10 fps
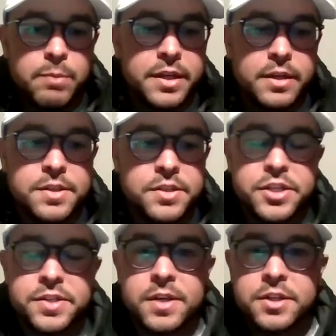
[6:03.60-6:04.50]
because he's
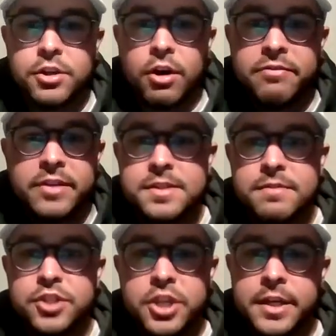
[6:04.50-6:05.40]
just such an
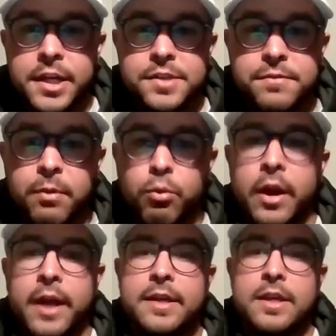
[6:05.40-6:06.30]
offensive genius from
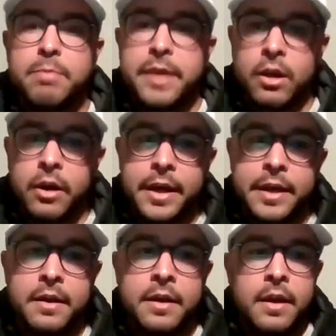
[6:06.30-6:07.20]
what I keep
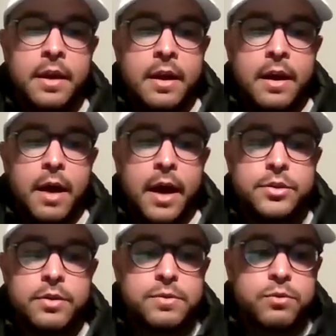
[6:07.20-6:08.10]
hearing. And I
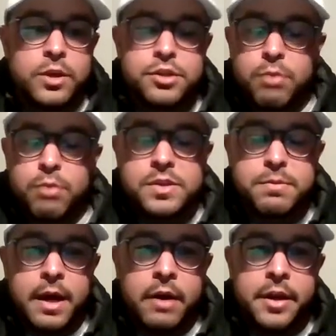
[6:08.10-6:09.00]
do have some question marks
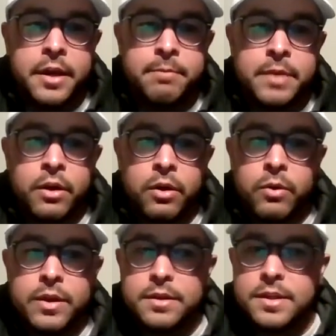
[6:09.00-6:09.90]
about him.
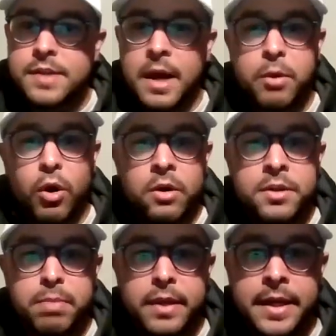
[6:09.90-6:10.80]
He's not calling
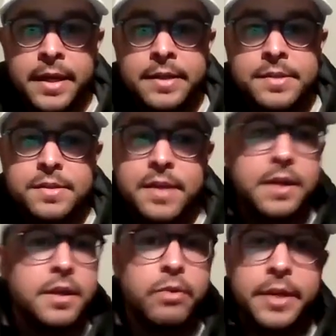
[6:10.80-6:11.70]
the plays. It's
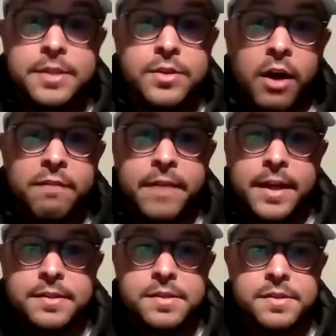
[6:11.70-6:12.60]
Andy Reid's
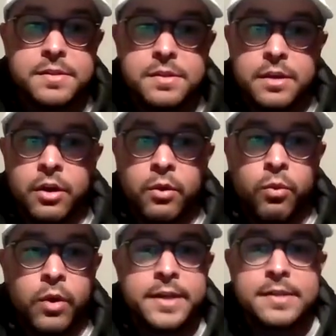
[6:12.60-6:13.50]
offense.
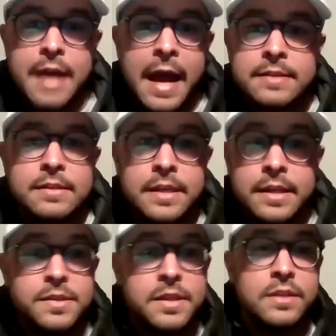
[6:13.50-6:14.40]
What exactly
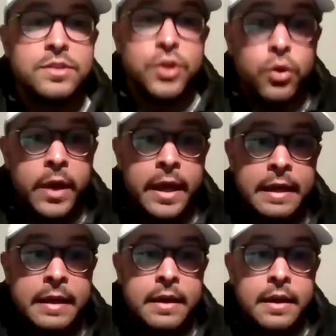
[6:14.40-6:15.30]
is he
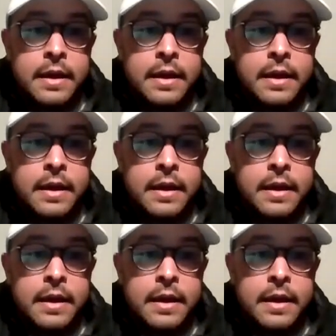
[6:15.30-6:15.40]
doing?